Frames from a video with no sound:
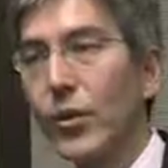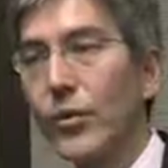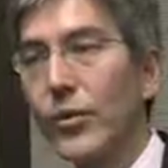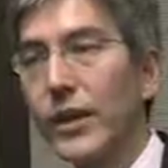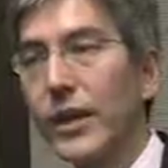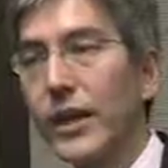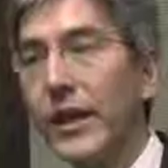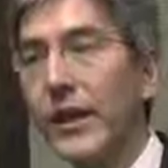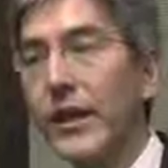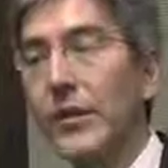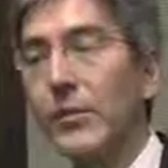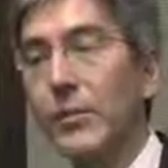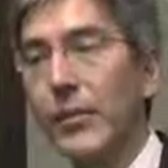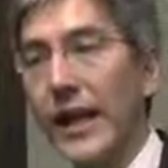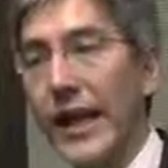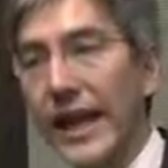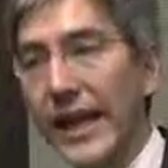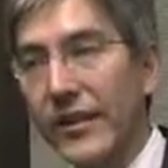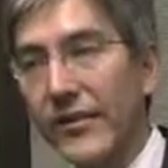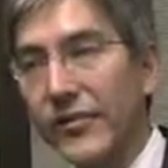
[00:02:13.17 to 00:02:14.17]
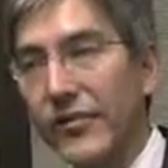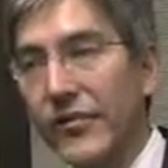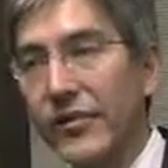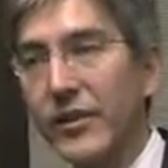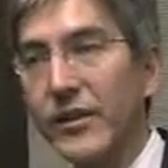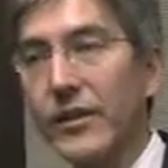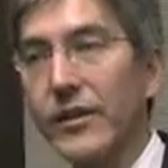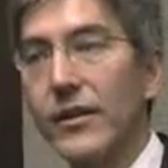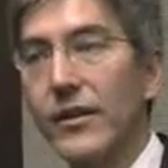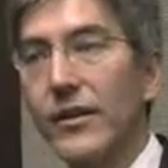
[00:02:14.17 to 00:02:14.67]
only blacks
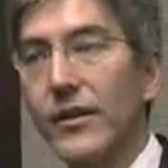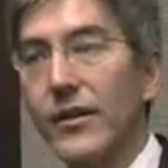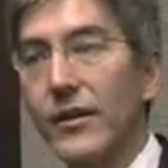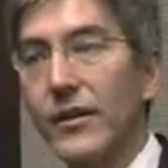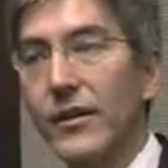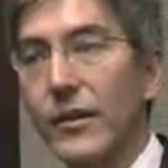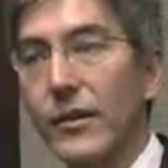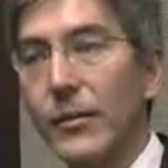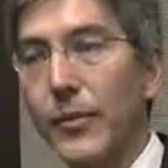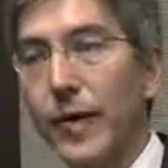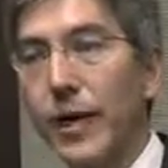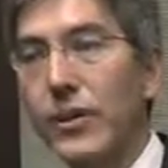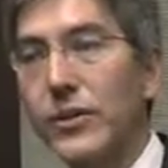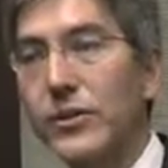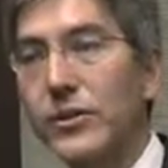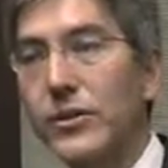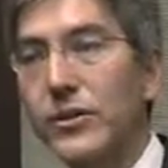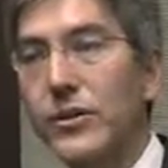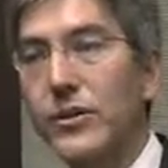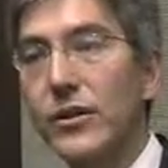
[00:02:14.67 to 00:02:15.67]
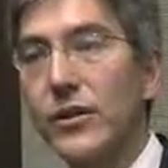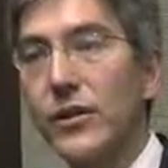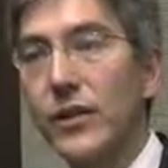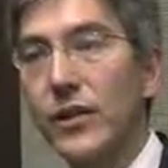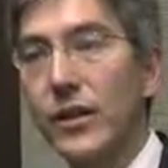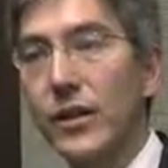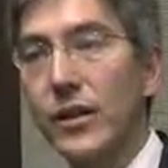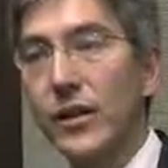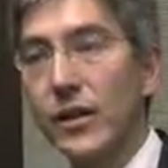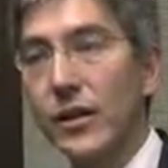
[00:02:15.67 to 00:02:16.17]
compared to
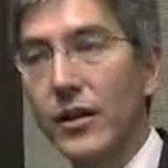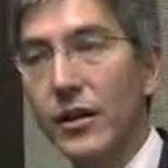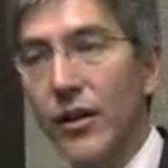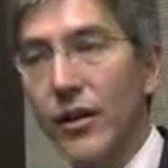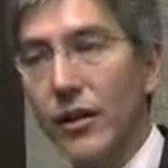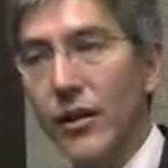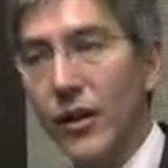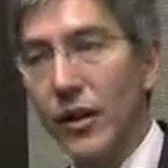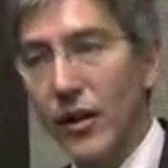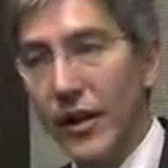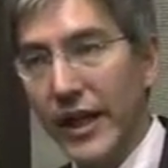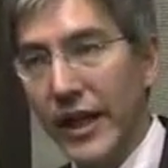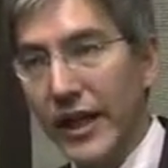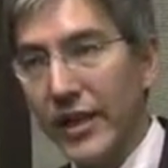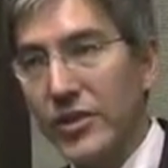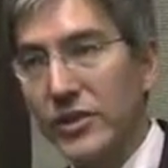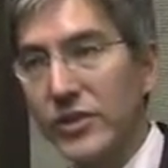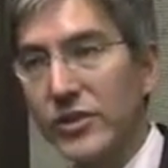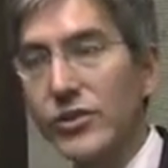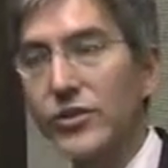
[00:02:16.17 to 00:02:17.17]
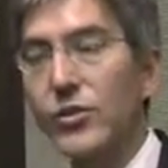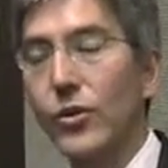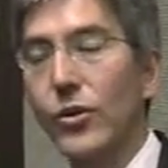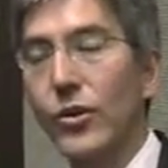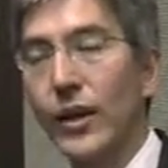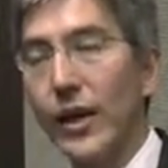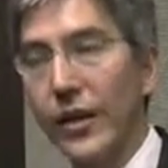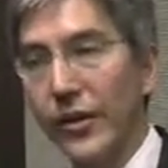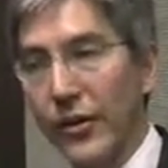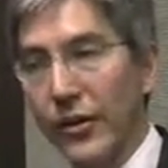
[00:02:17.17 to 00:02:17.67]
Caucasians
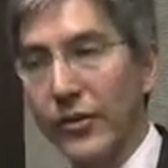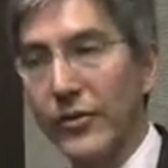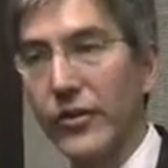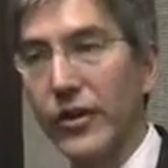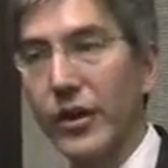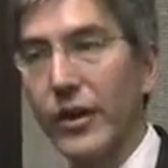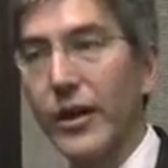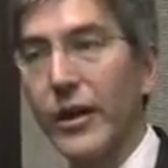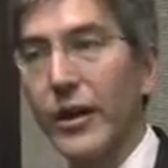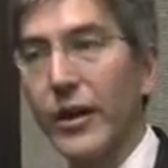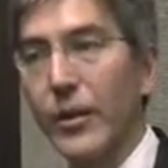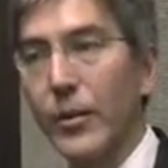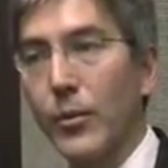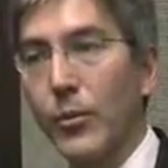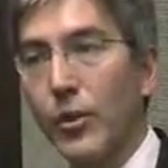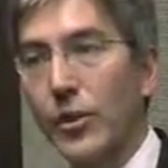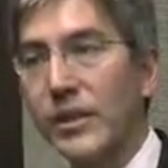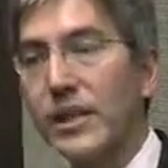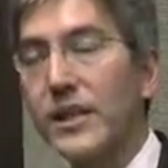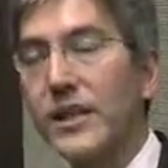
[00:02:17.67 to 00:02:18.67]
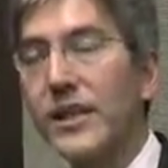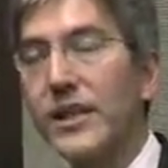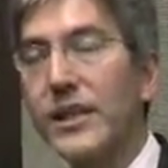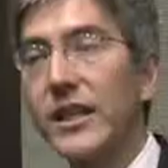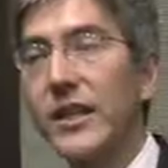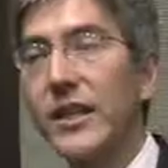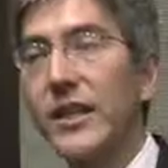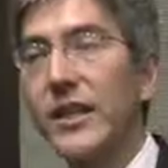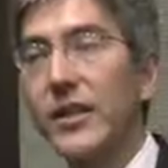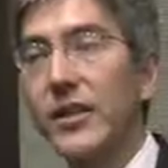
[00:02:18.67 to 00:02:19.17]
or others
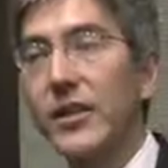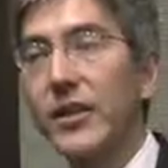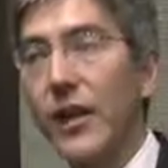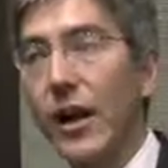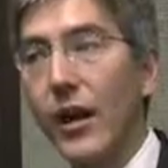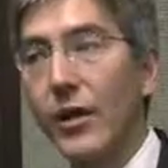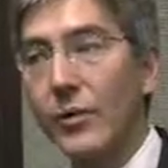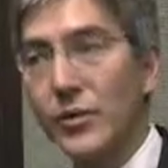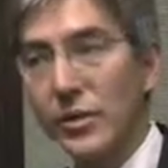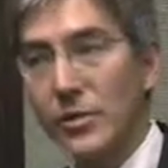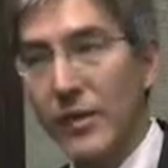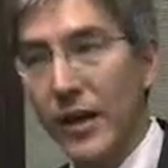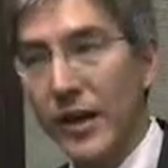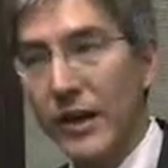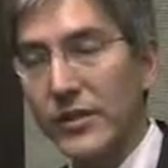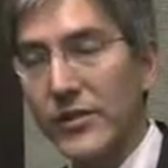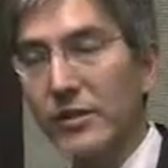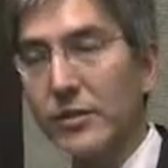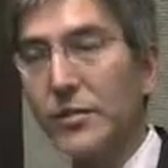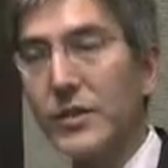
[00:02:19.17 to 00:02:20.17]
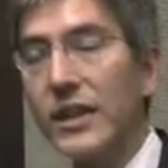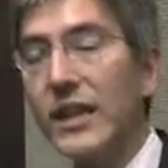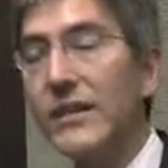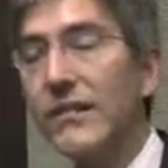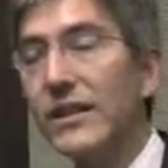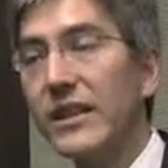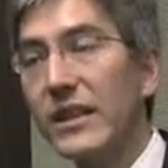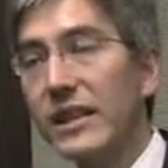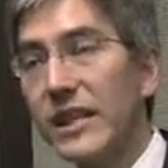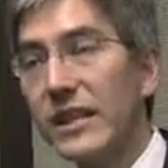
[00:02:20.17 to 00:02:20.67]
predicted non-response. But
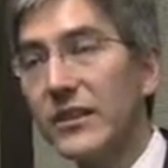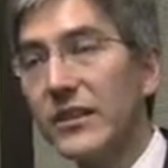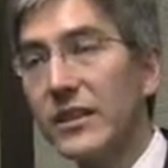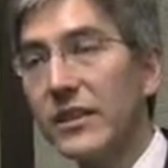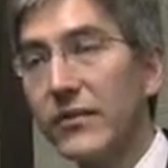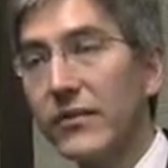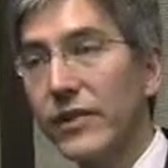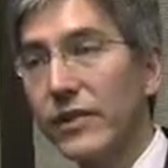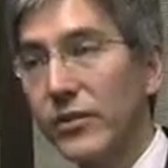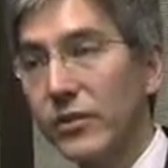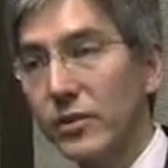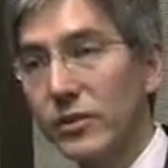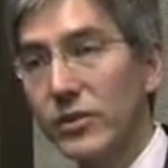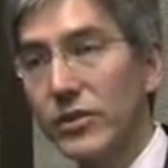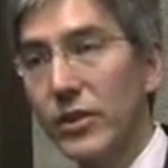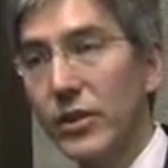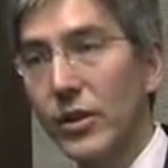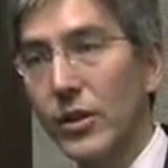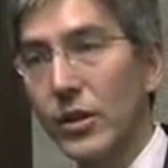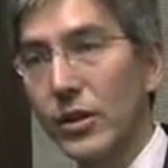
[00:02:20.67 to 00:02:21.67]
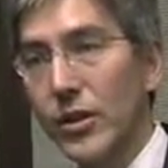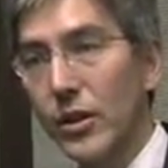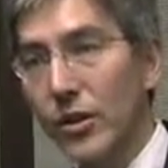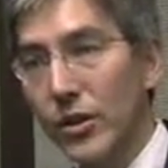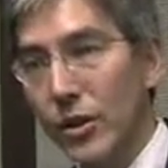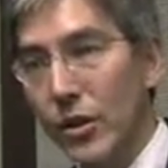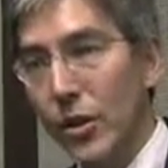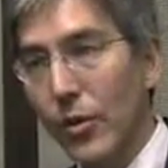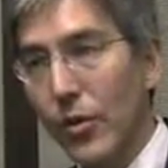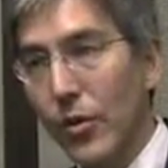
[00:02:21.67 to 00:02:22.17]
even these individuals
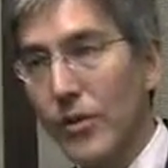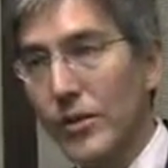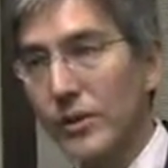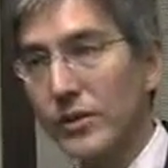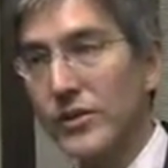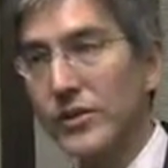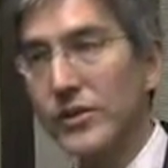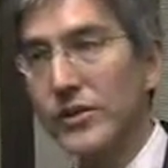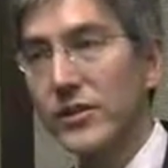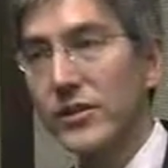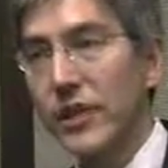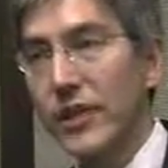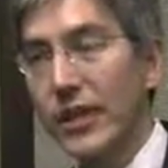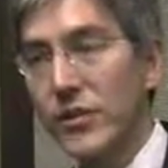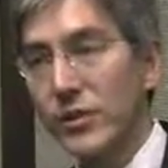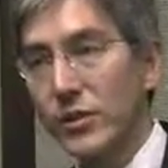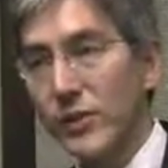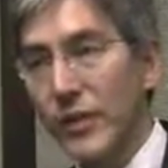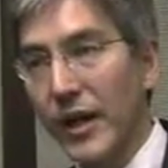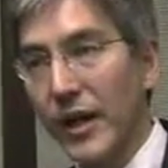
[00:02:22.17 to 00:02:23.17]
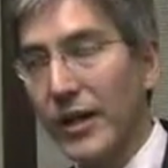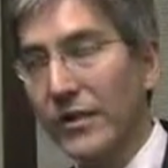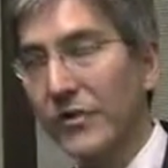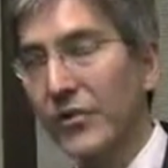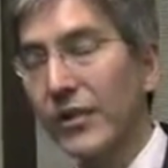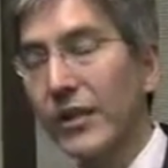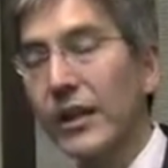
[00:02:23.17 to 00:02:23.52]
could go on to sustain response.